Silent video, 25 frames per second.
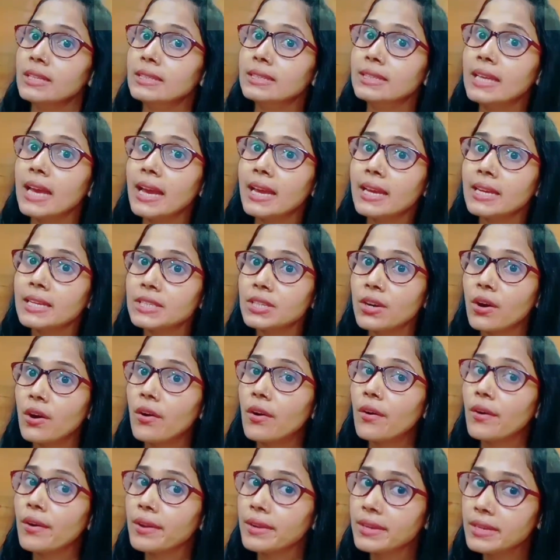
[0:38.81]
that
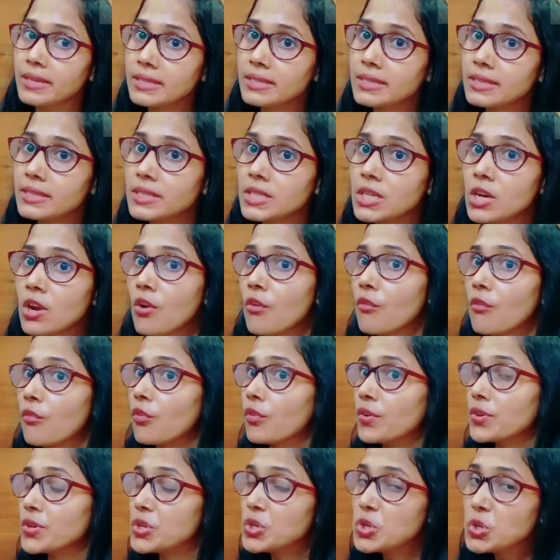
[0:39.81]
are needed
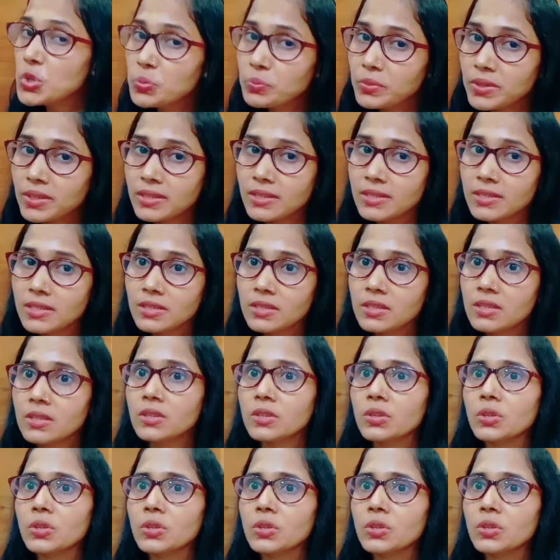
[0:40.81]
for humans